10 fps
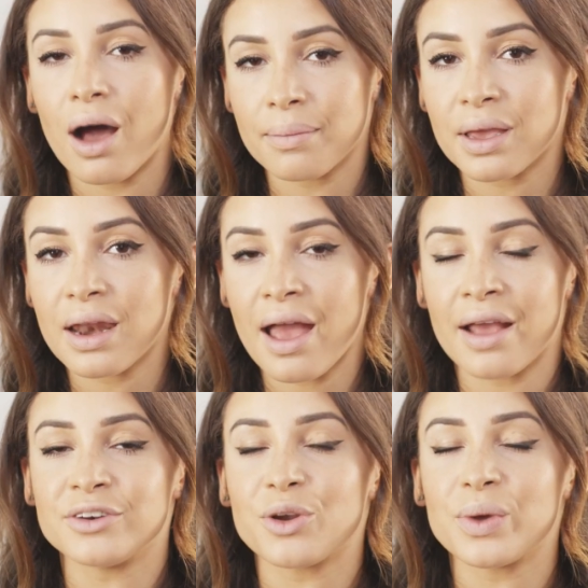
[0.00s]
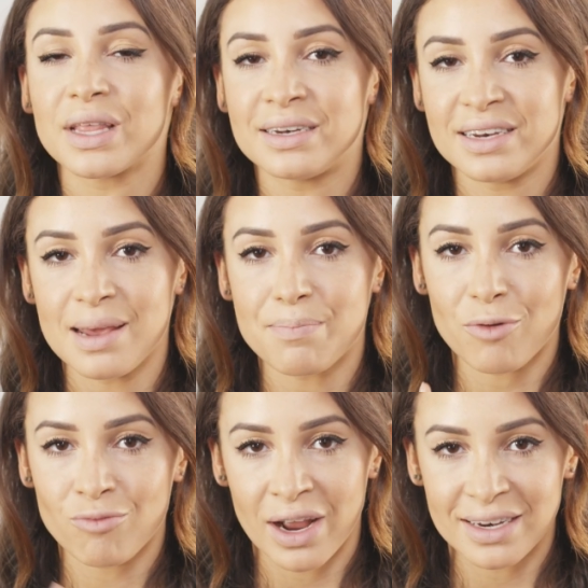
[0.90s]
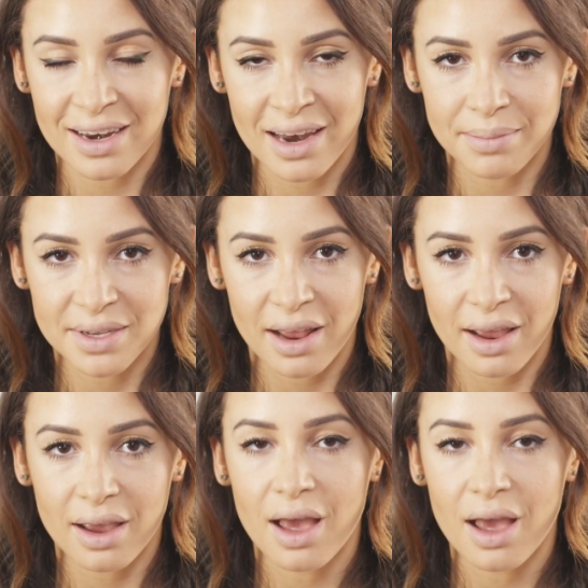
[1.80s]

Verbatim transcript: I'm going to end with a deep red lipstick.